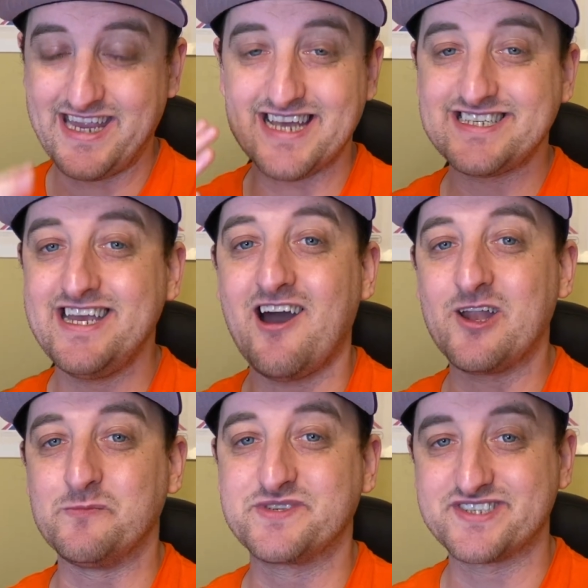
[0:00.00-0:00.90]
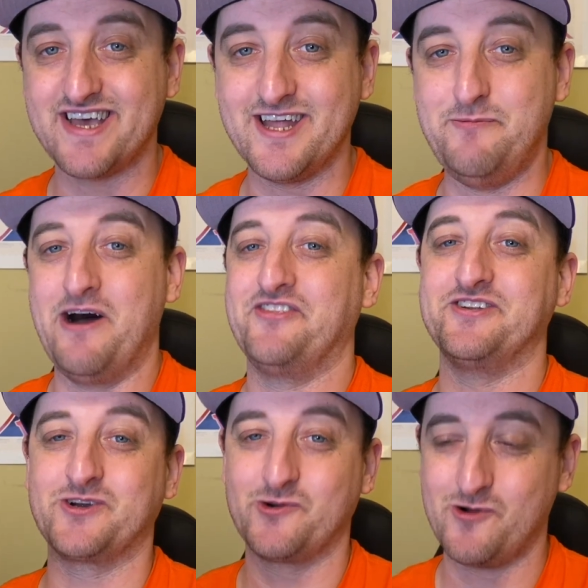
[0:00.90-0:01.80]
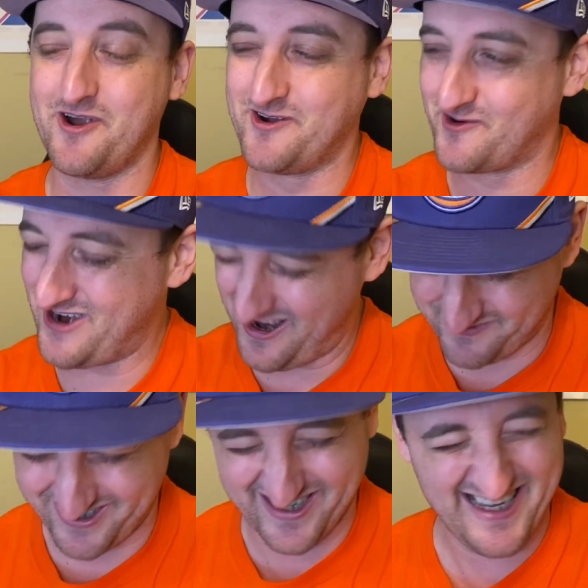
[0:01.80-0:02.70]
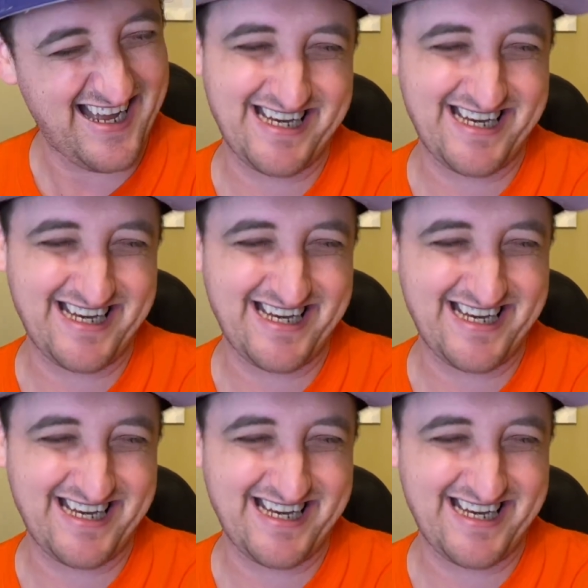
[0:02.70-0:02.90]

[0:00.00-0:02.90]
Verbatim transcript: guess he got upset about the Toronto Raptors.